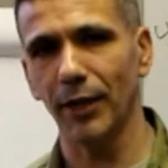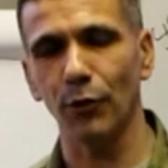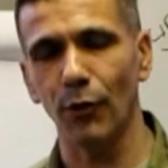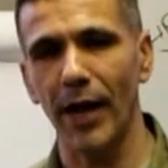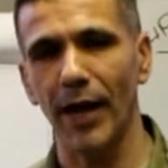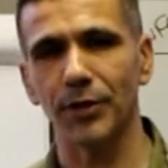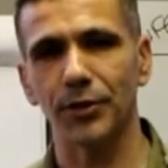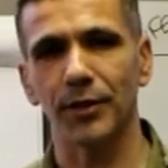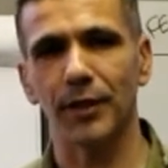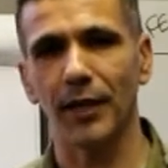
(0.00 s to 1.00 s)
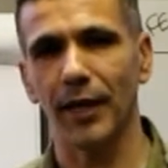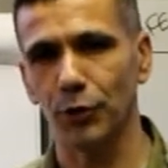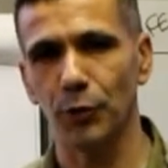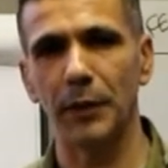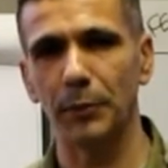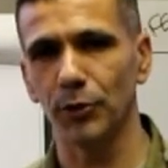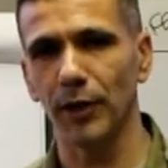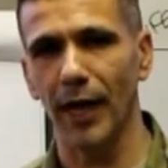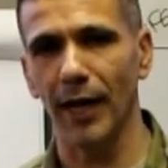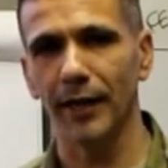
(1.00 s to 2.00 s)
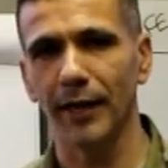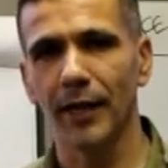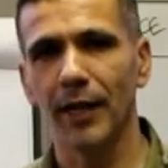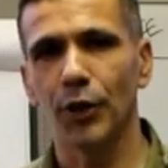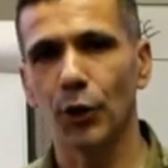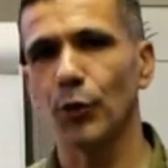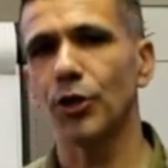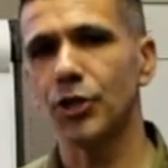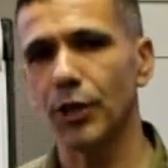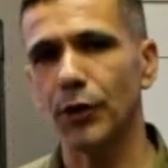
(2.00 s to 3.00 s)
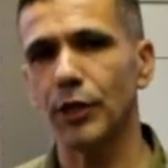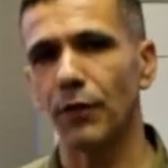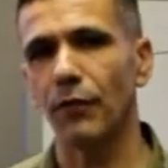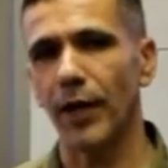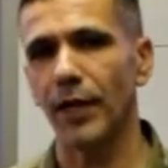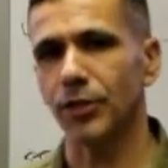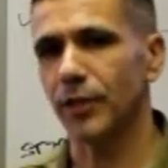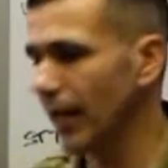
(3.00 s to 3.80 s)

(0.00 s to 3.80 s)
and crashed and 2 people died, there were a series of events